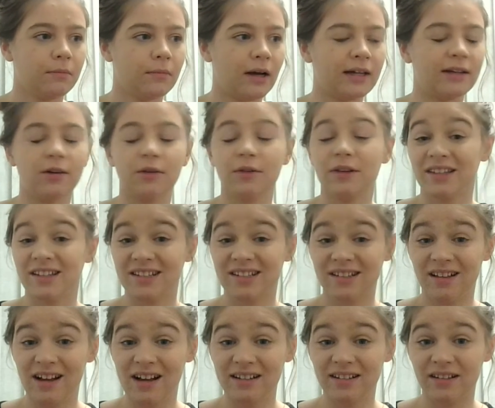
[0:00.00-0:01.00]
I know that this
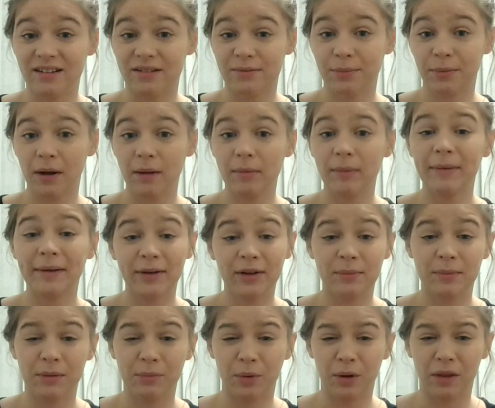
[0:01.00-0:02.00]
class is probably going
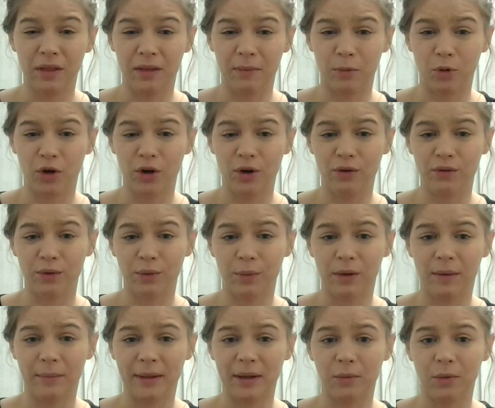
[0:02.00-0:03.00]
to be one of the more
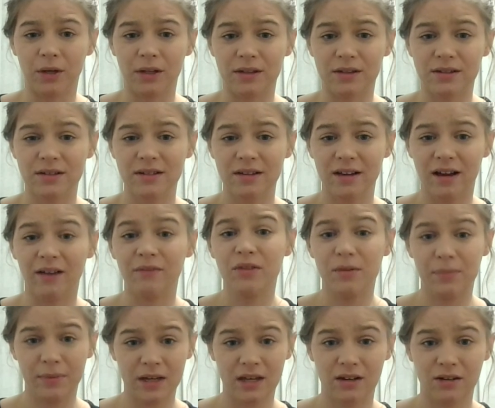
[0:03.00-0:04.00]
overwhelming ones of
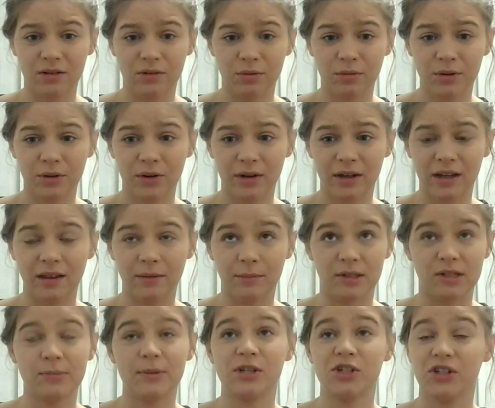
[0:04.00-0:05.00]
the piano curriculum,
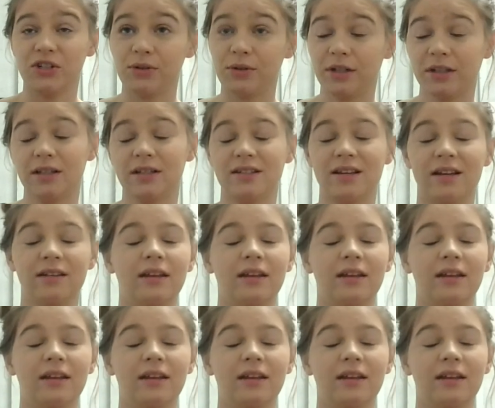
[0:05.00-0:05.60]
especially doing this